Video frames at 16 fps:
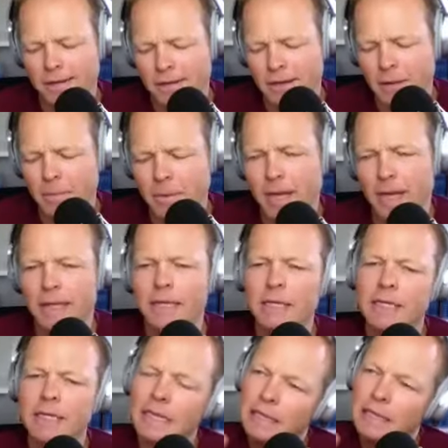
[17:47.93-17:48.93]
I bet.
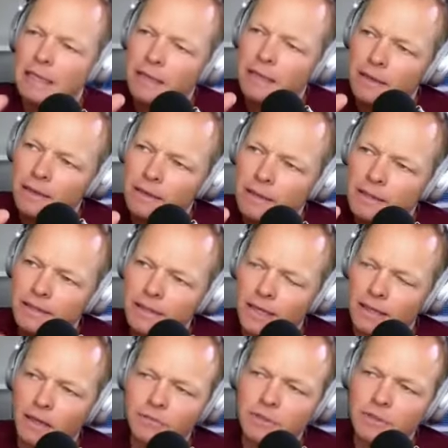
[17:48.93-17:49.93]
Listen, I'd
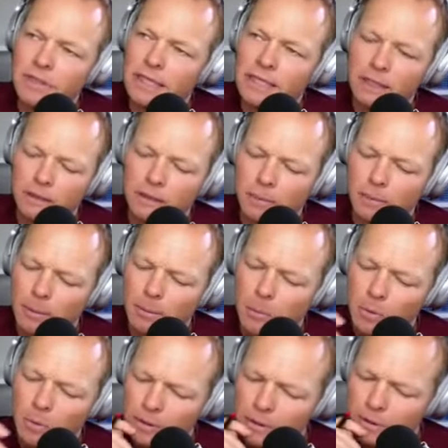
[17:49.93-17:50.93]
love to dig in a little bit
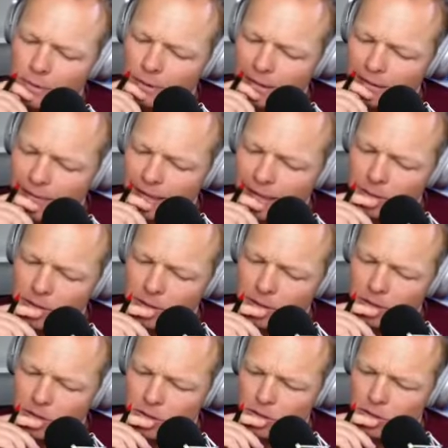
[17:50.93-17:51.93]
more in the Greenleaf
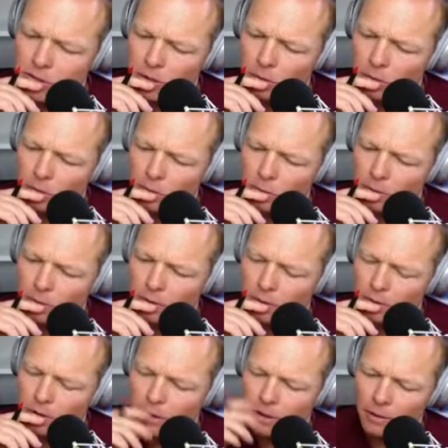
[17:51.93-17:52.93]
acquisition. So
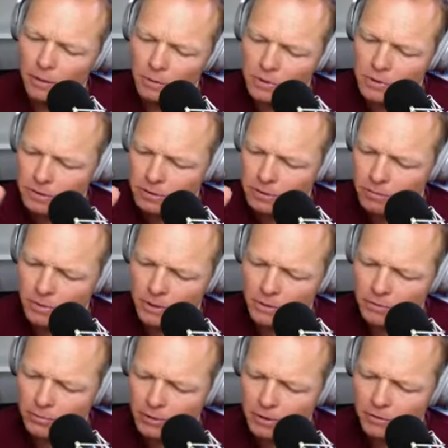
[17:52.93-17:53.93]
it was, you know,
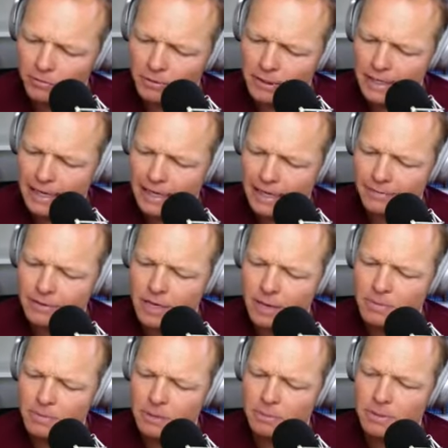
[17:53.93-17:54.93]
three to three and a half
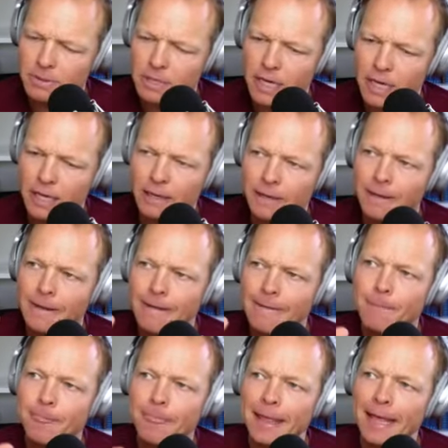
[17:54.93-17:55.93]
times EBITDA.
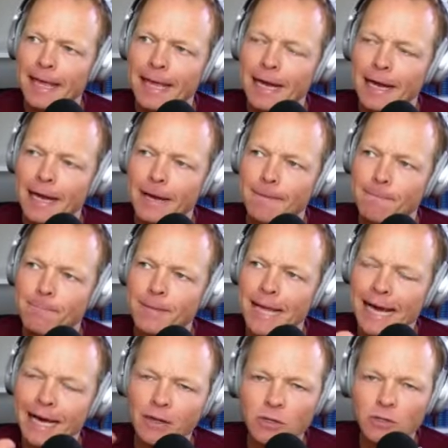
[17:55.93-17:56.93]
Um,
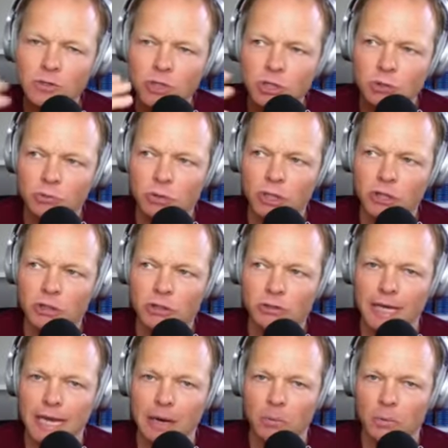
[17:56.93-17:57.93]
how did you structure
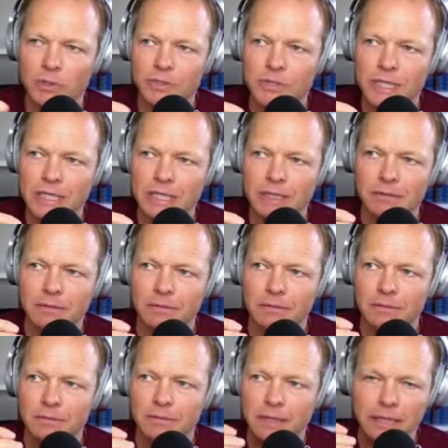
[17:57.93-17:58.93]
that? Was it
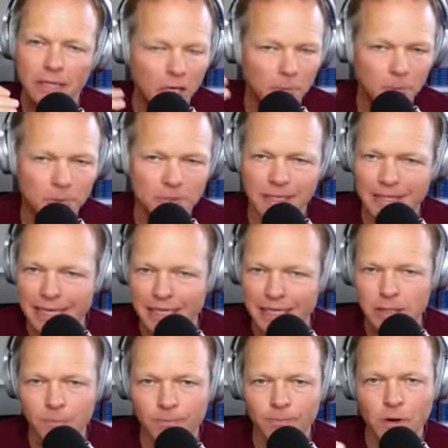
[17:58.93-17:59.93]
like one hundred percent
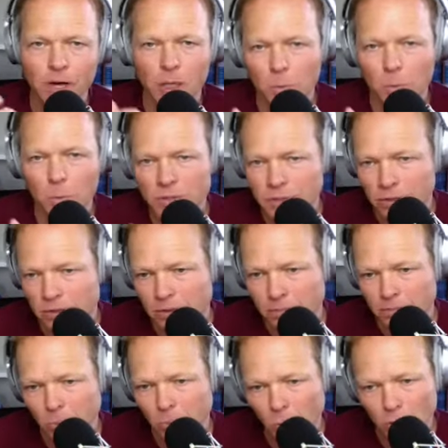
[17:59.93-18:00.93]
cash up front, or was there a
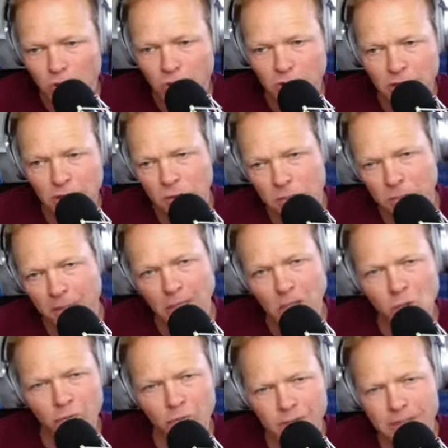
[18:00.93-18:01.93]
portion that was paid
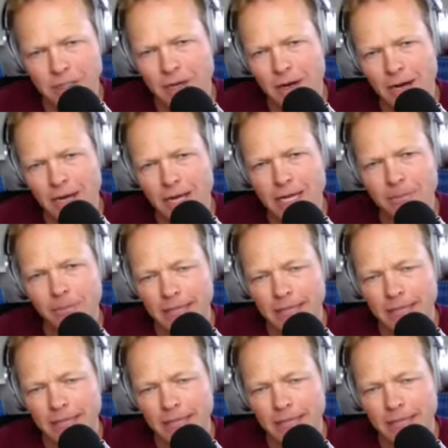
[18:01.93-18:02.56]
over time?